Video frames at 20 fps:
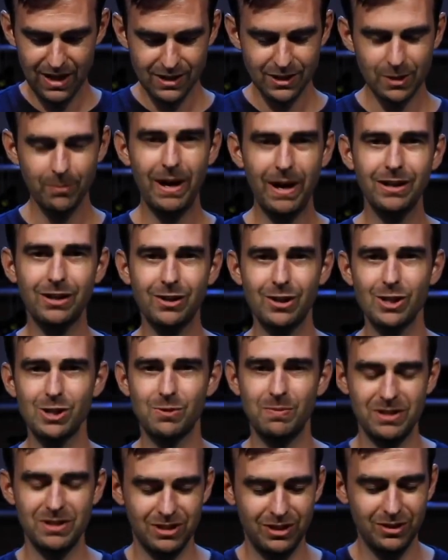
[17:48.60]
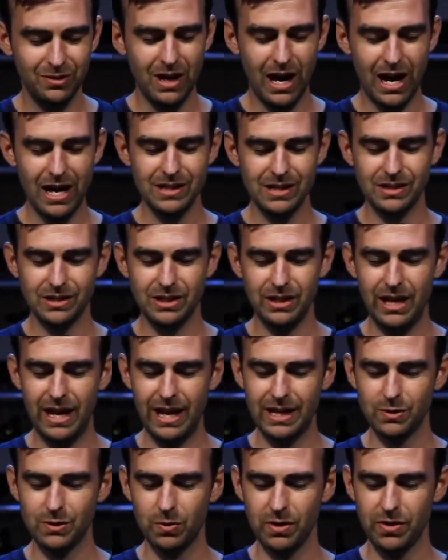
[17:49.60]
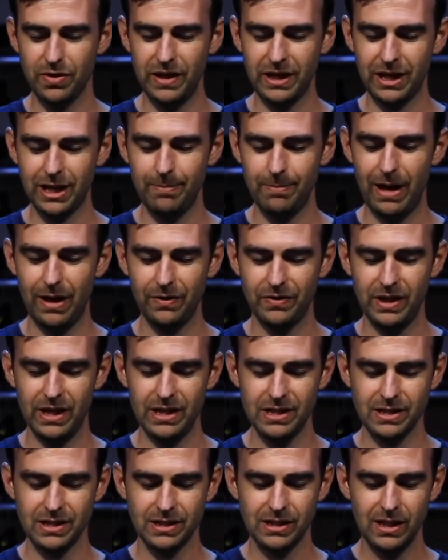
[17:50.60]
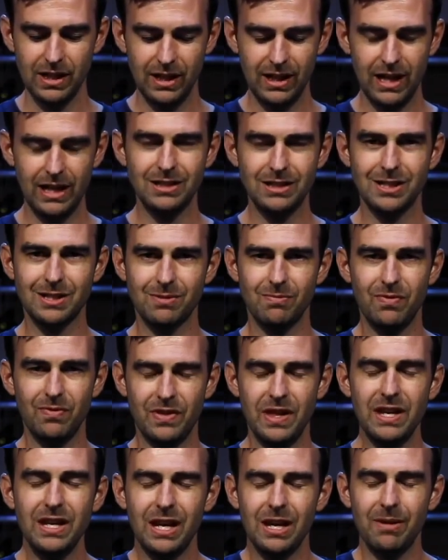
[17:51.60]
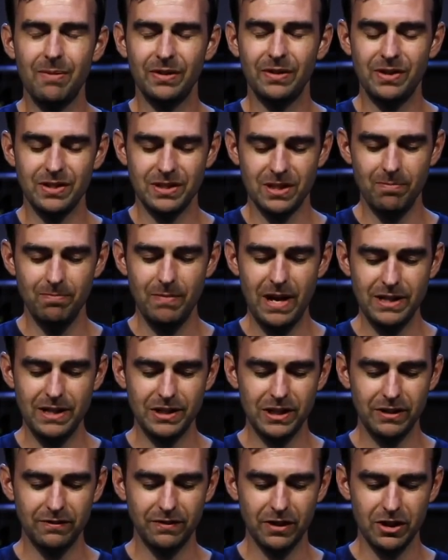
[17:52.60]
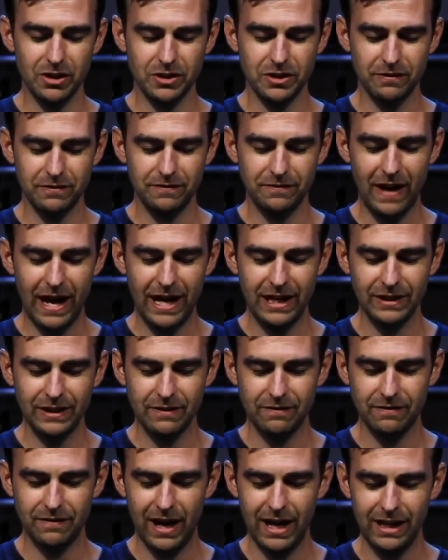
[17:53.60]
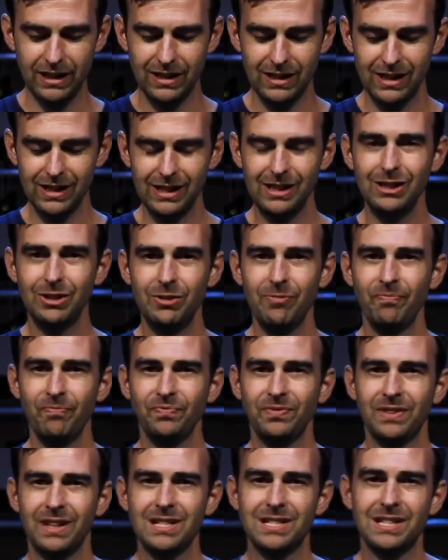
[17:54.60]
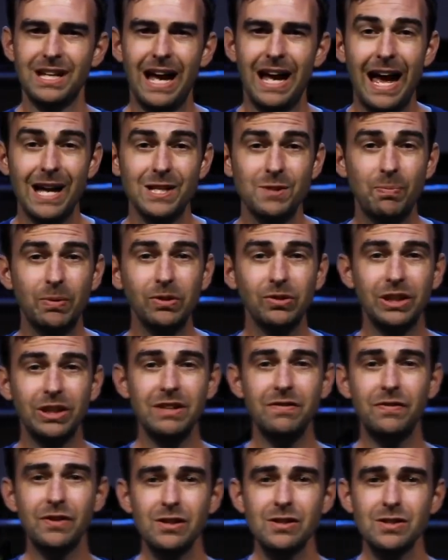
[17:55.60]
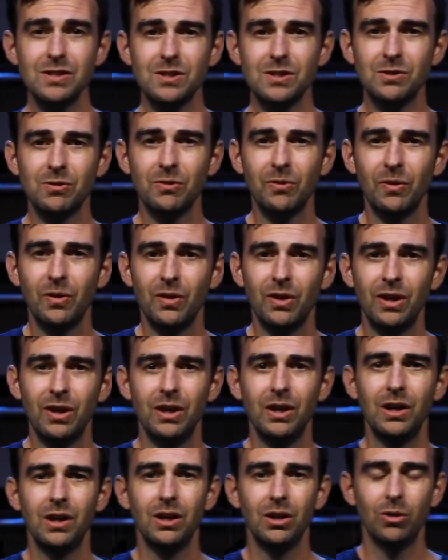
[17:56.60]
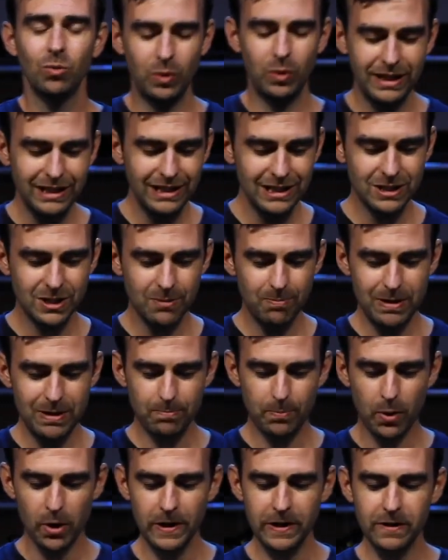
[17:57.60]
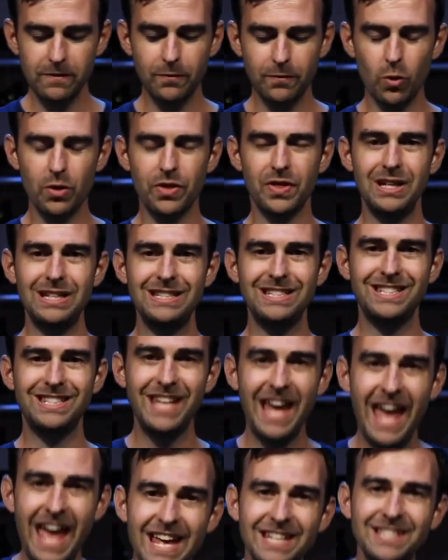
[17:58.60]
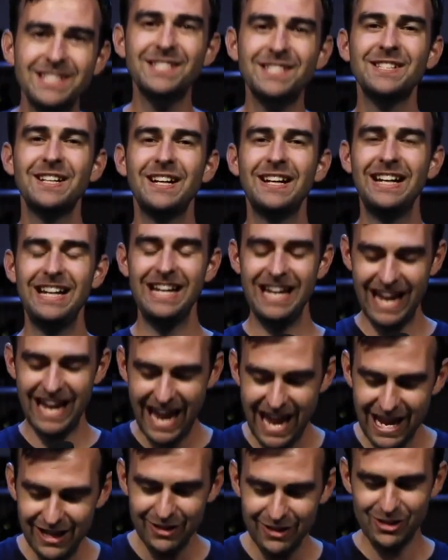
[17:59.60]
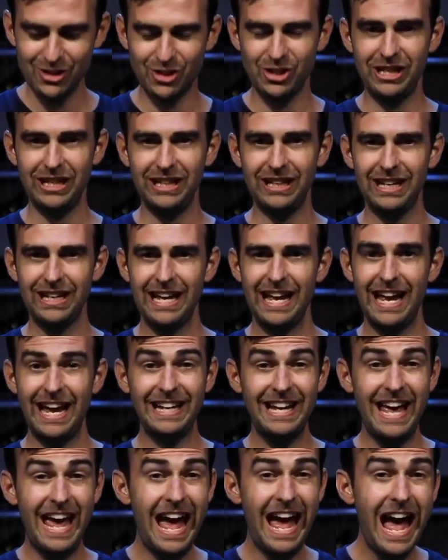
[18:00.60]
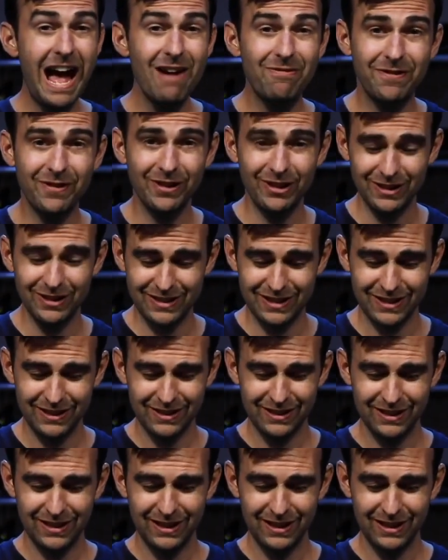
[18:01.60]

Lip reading: So my encouragement to you guys today as we're thinking about this and just thinking about this amazing verse of fighting the fight is that as believers, we need to be putting forth intense energy and effort